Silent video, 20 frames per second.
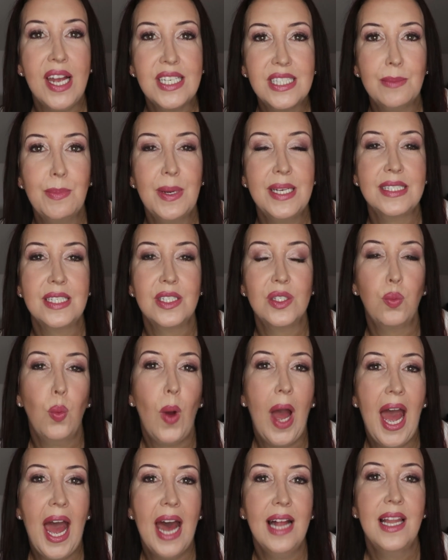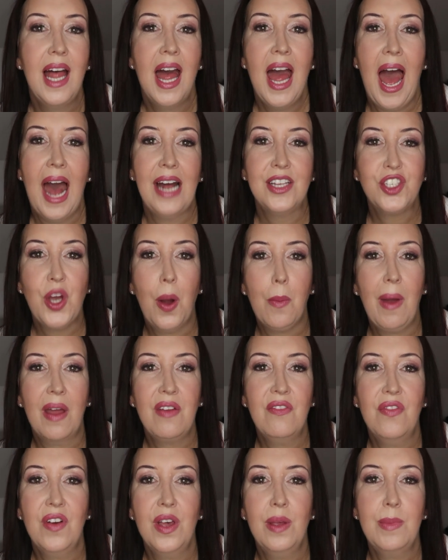recipes as well, I don't
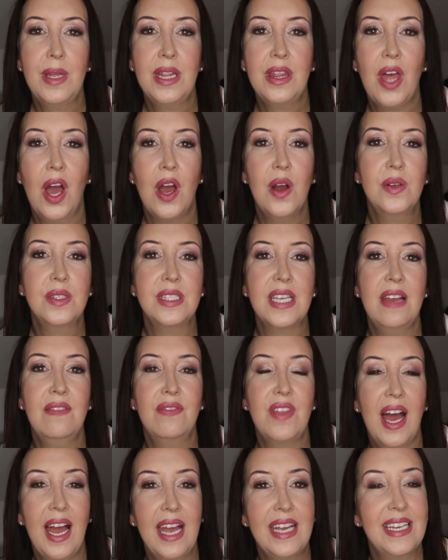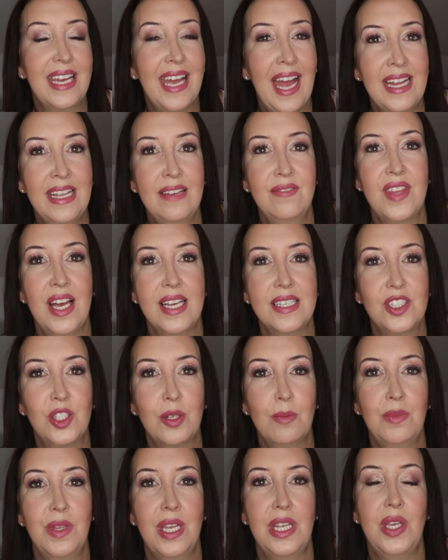mind filming those. If that again, if that's
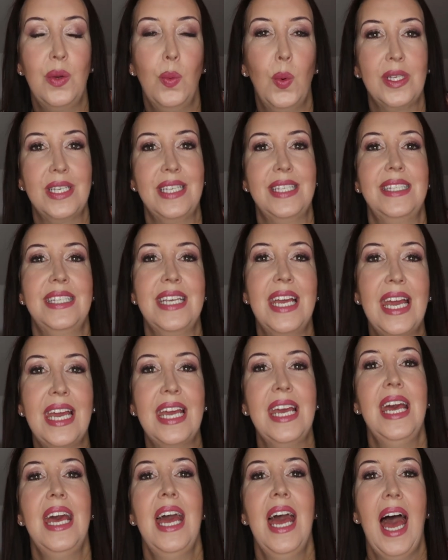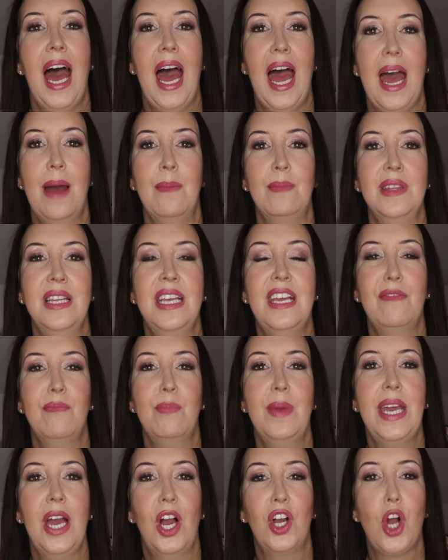something you want to see, um, leave
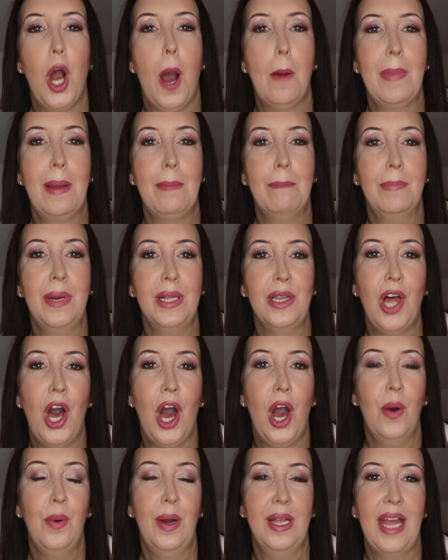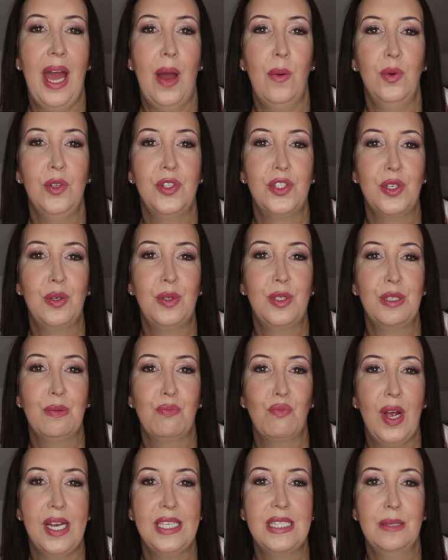me a comment below and I will do
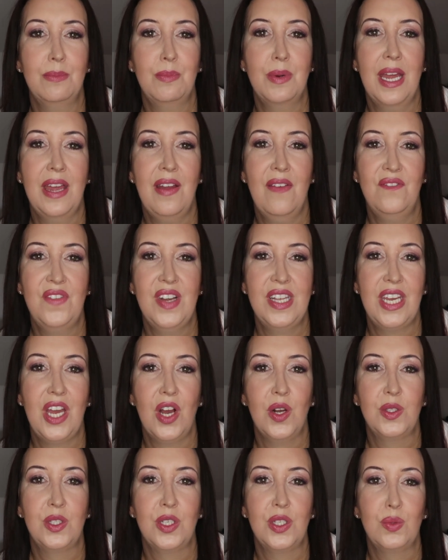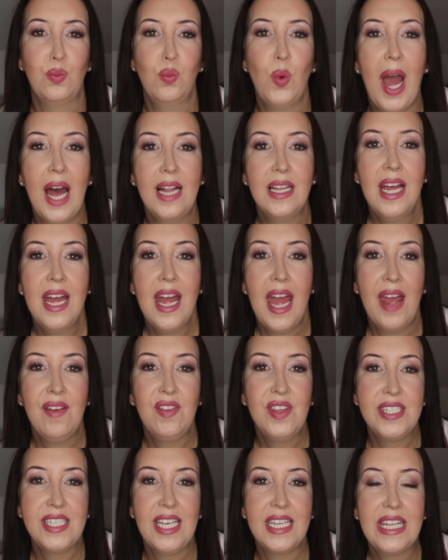some recipe videos as well.
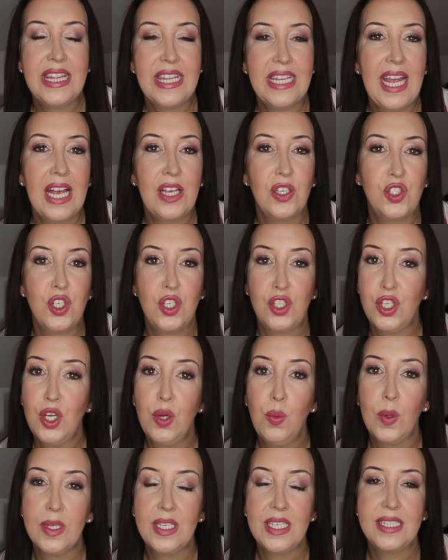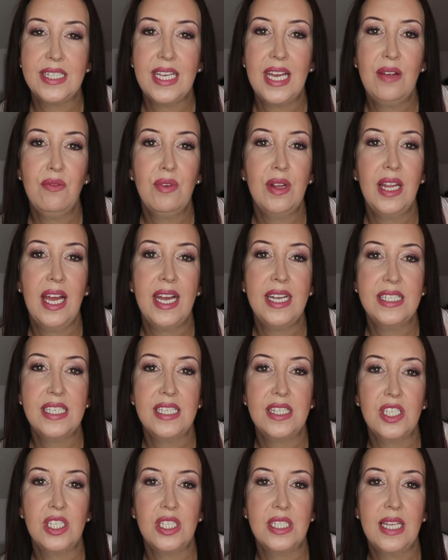If there's anything else you do want to see related
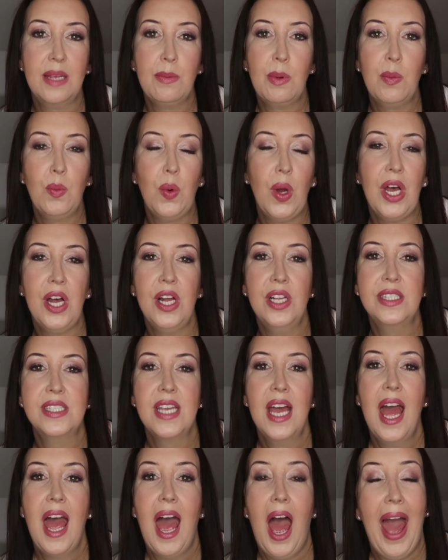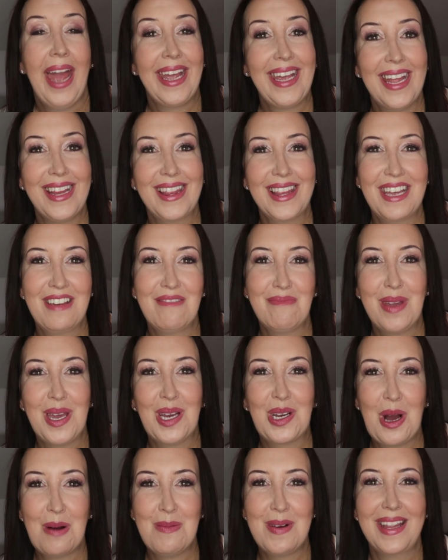related to Slimming World, again, leave me
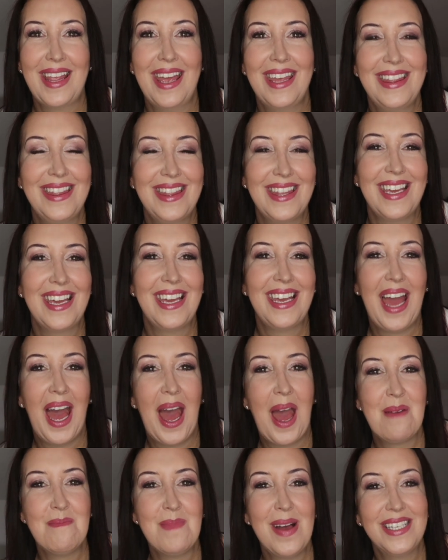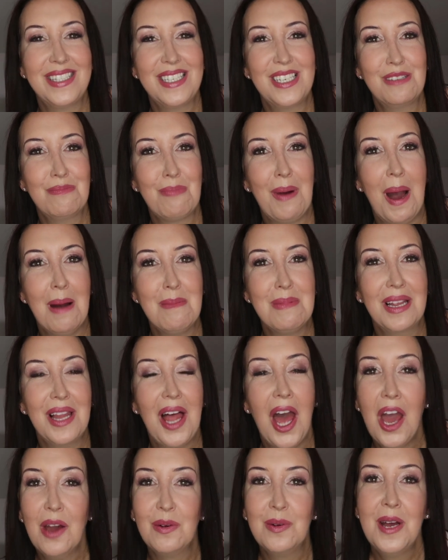a comment in the uh, message bar
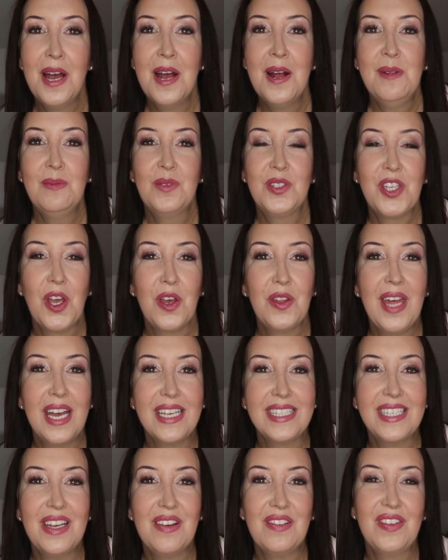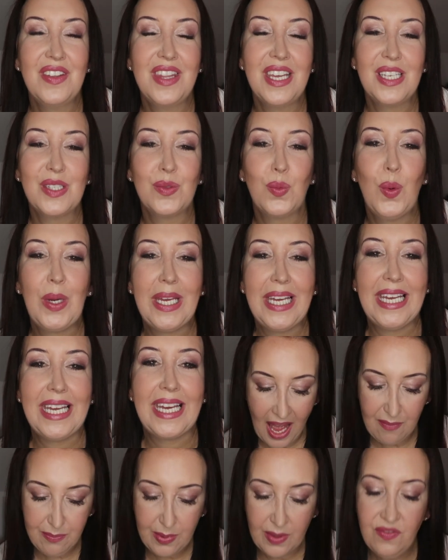below. So that's it for this week.
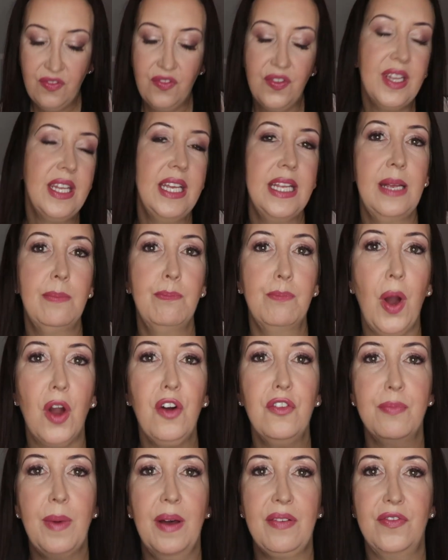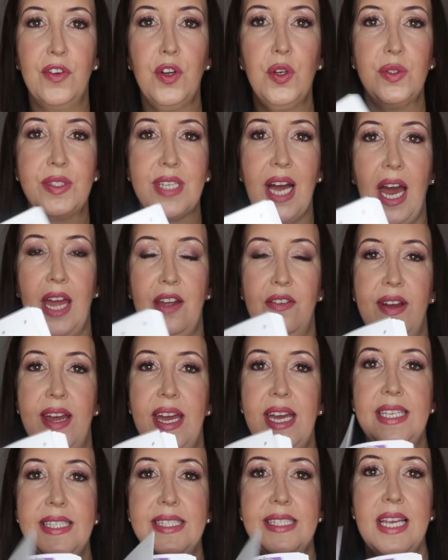I've been filling in both my food
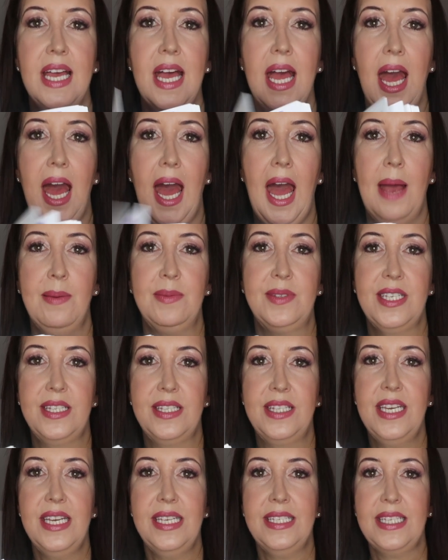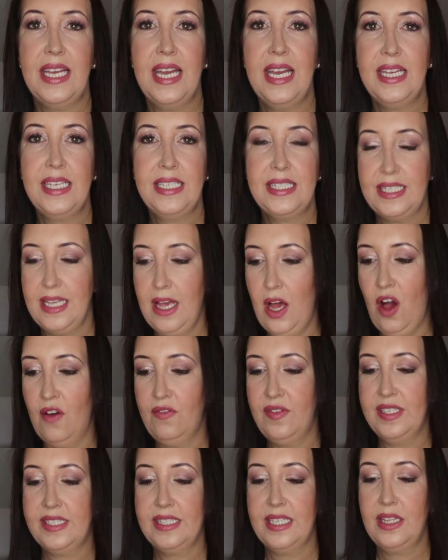diaries. Um, so this is
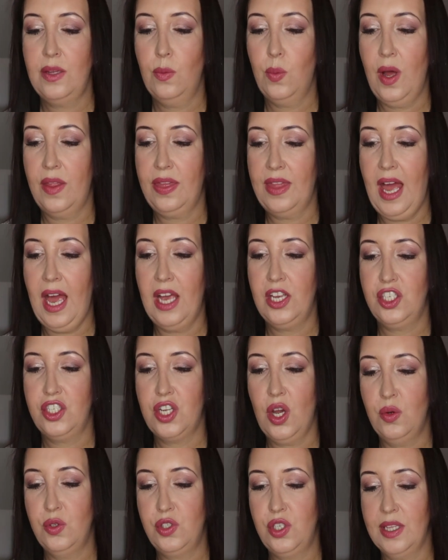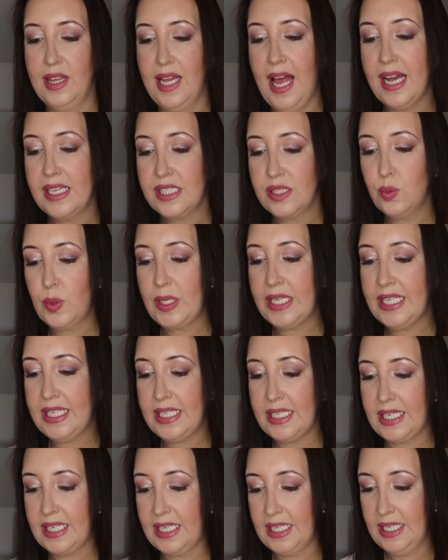obviously the one that I showed you last
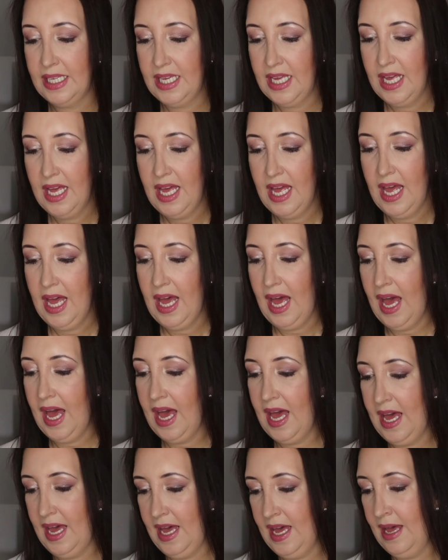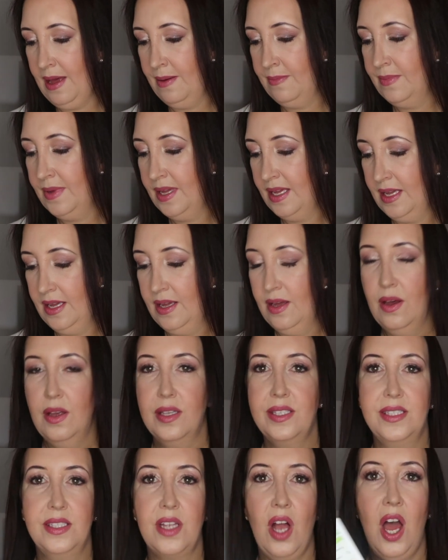week, um,
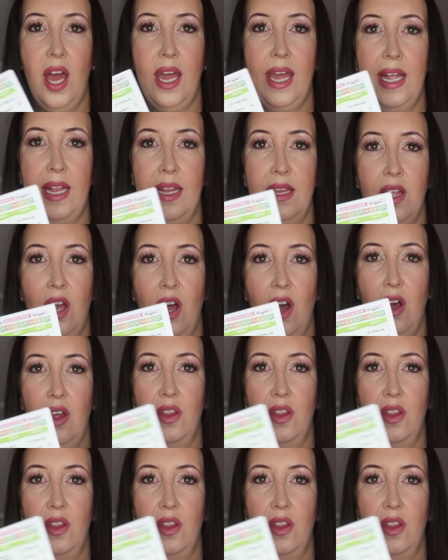starting